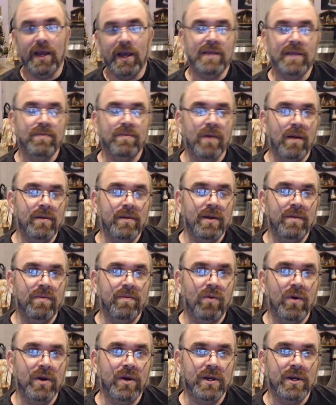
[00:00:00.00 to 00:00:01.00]
It's probably
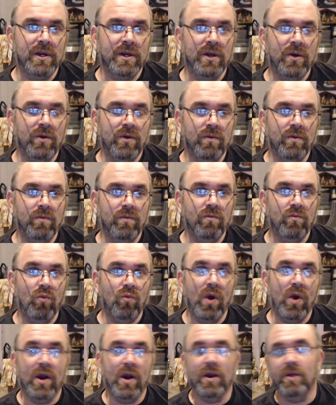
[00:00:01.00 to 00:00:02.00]
important to note
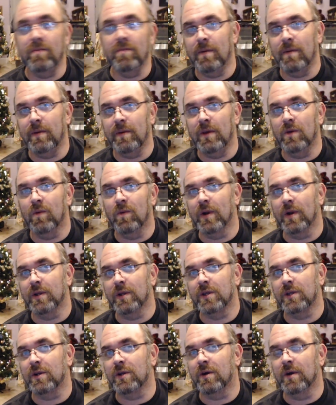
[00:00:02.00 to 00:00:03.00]
where you maybe want to
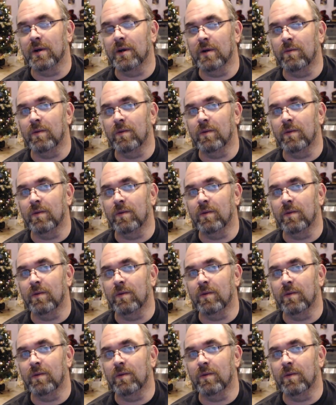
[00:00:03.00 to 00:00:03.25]
start